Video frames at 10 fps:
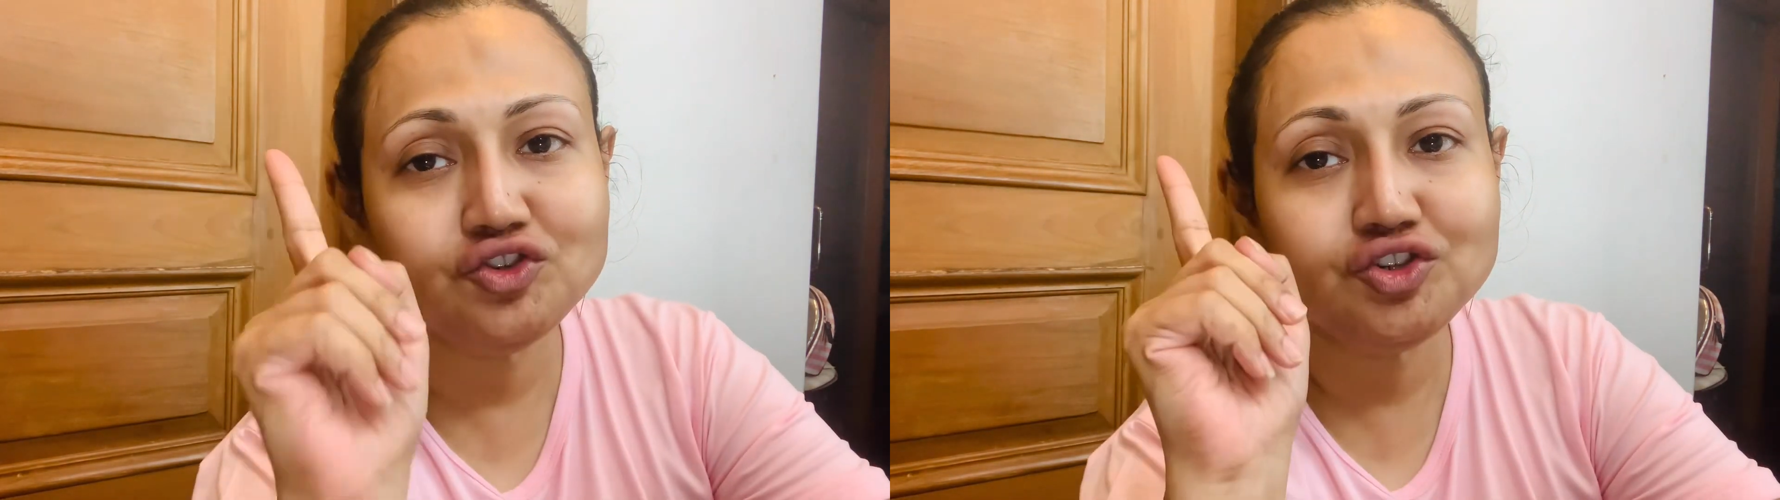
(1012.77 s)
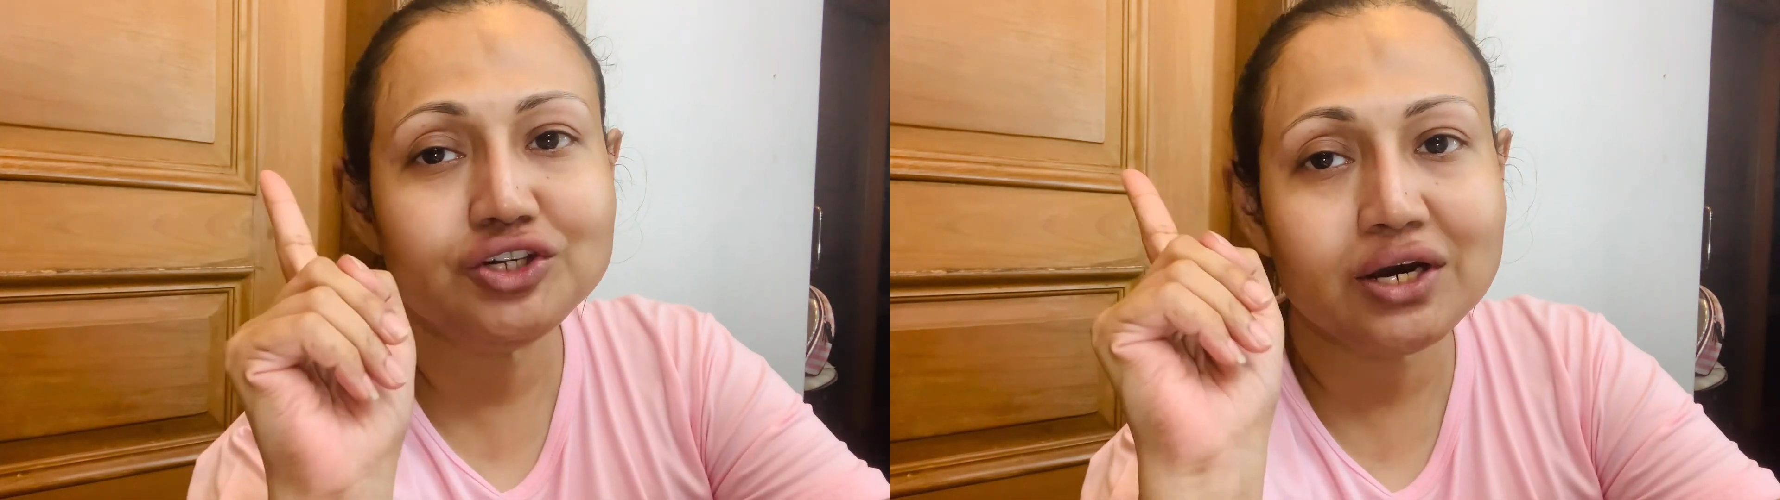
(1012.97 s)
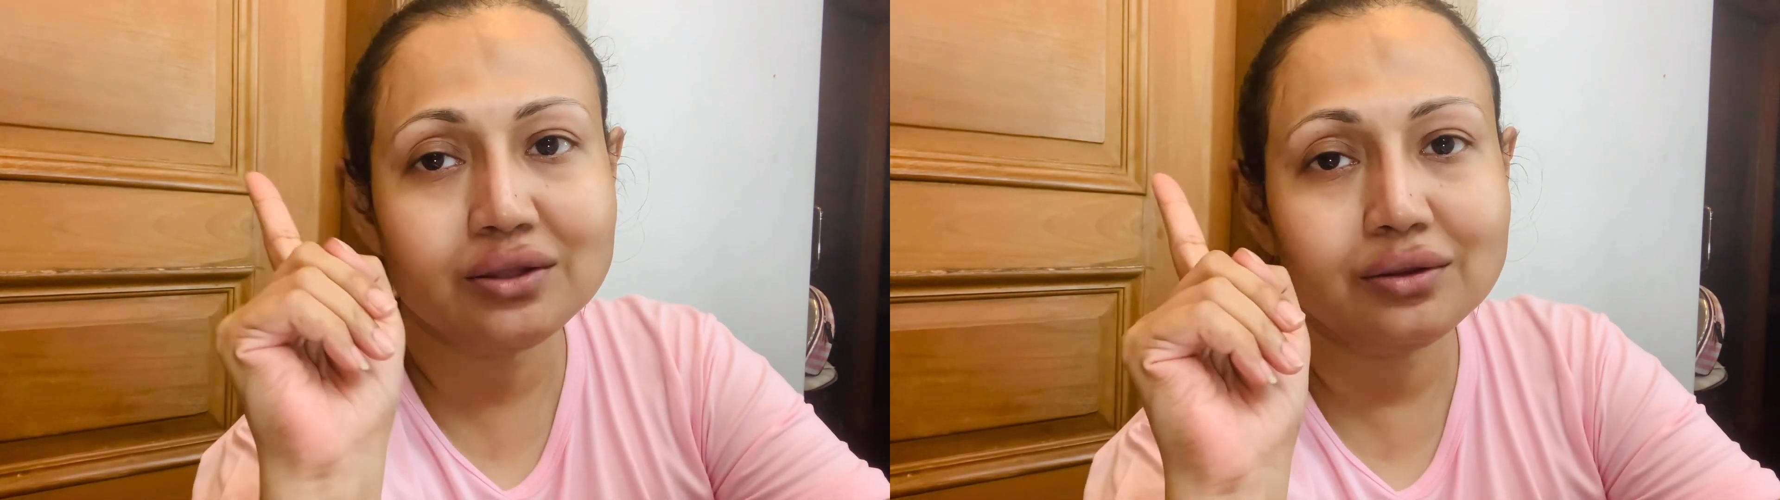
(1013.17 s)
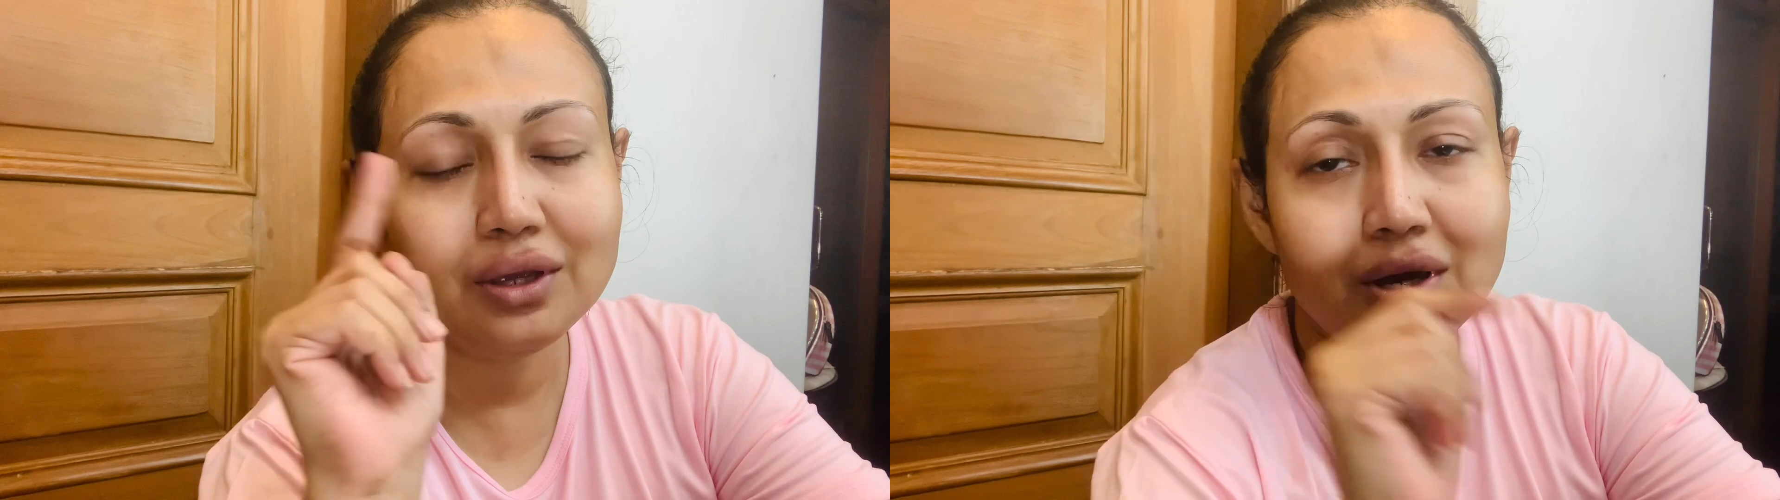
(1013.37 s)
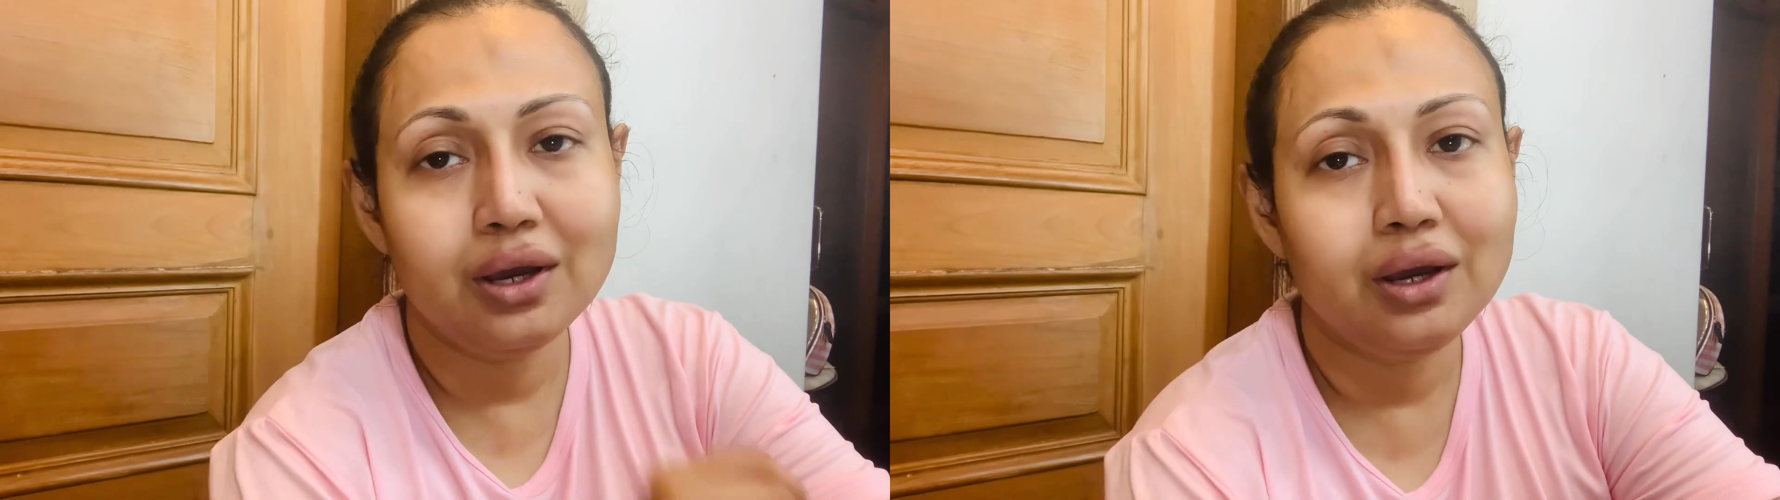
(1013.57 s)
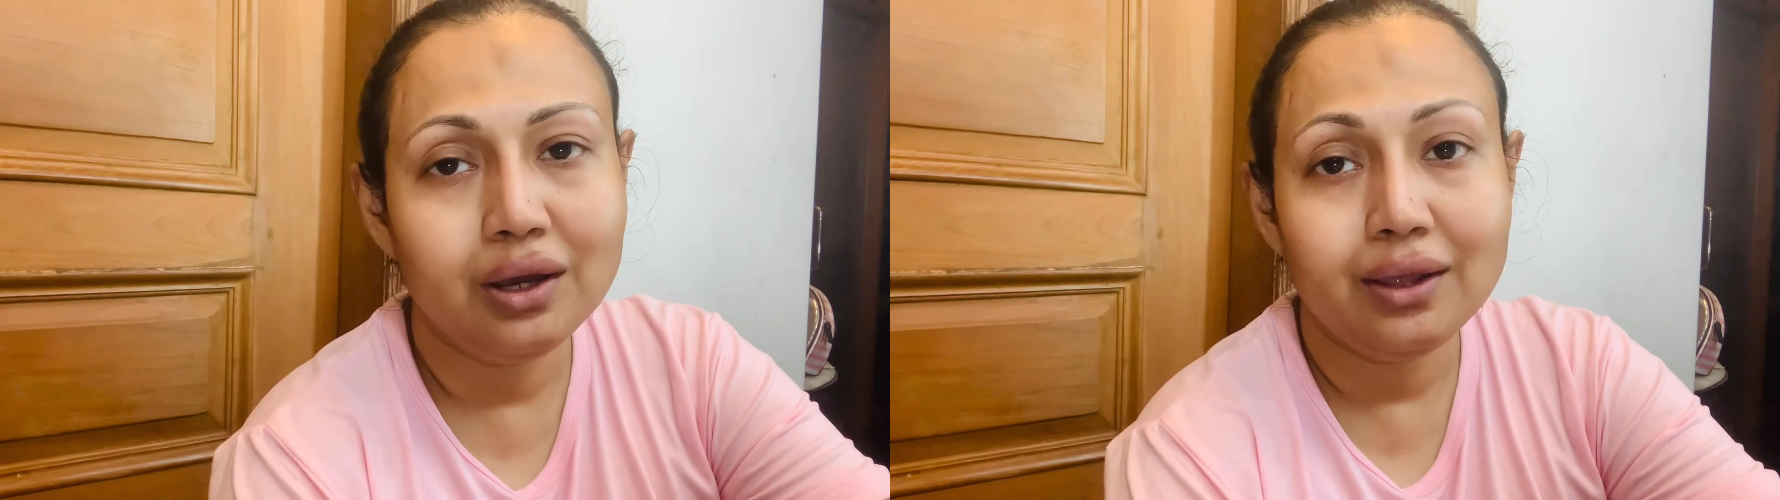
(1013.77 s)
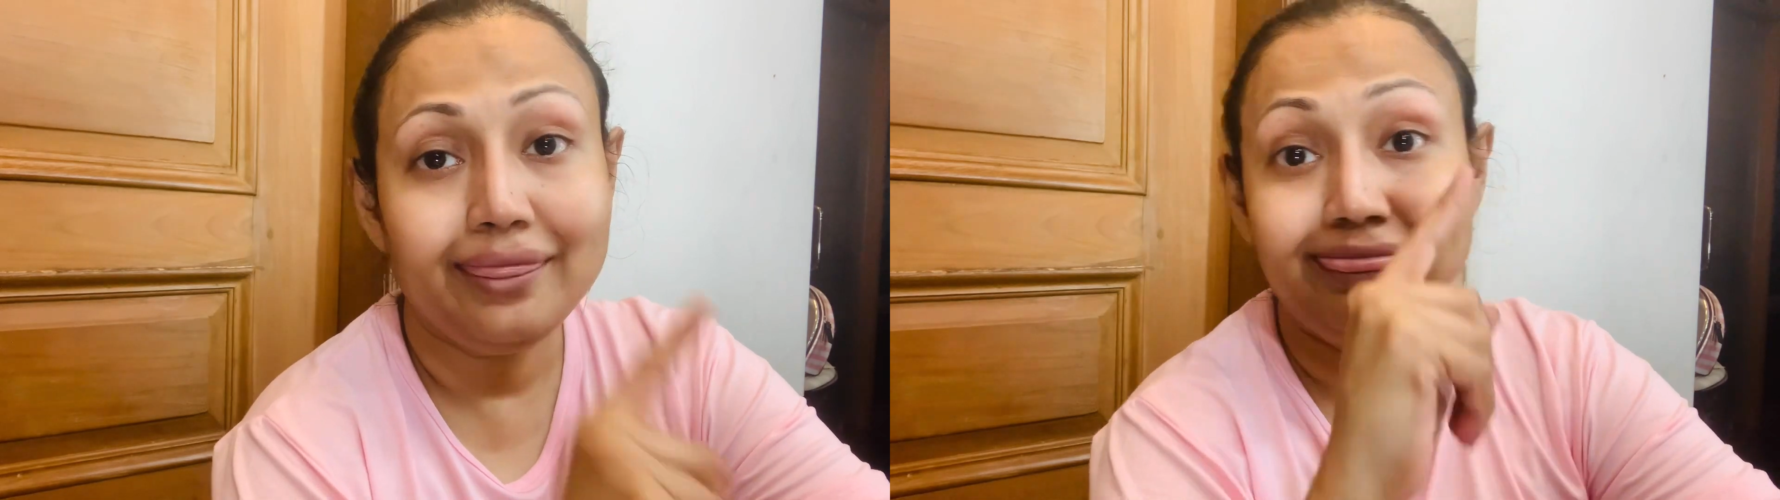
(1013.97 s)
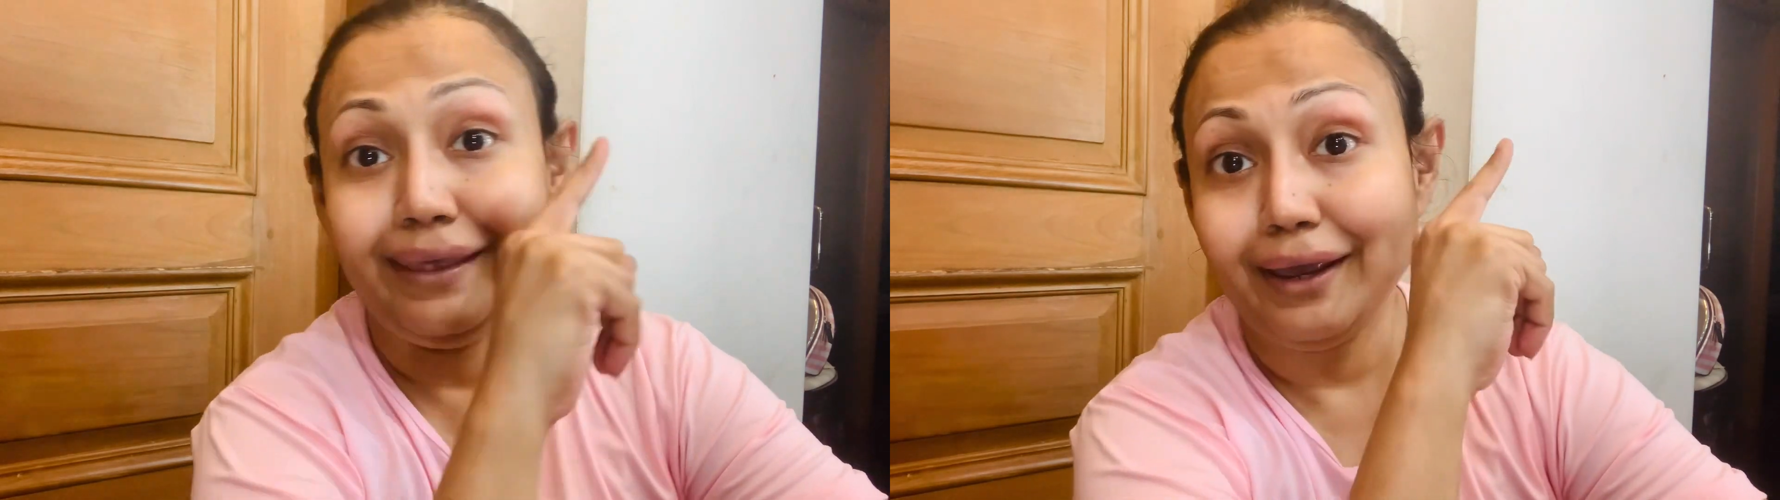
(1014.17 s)
check
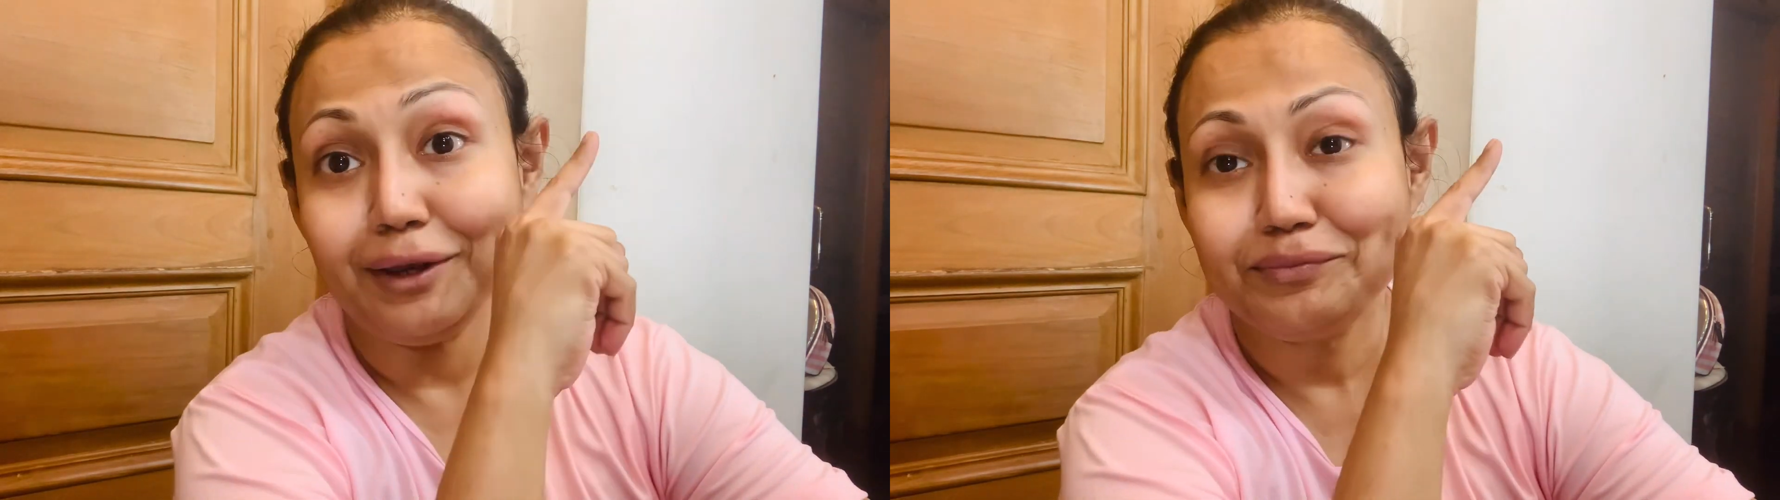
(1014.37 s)
there